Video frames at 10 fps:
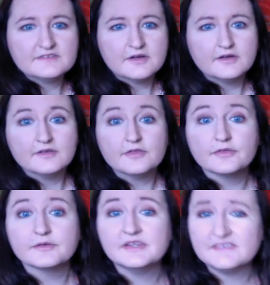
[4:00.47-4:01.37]
on
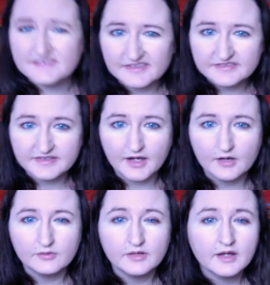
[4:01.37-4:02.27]
36
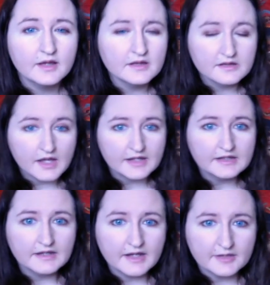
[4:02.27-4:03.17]
count
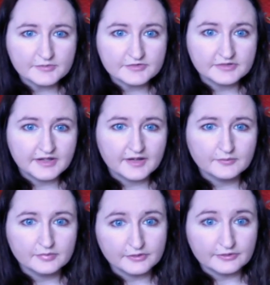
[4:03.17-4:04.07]
Light Amsterdam
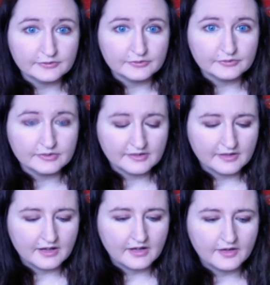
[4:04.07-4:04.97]
Blue
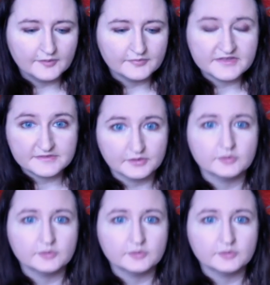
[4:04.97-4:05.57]
by Silk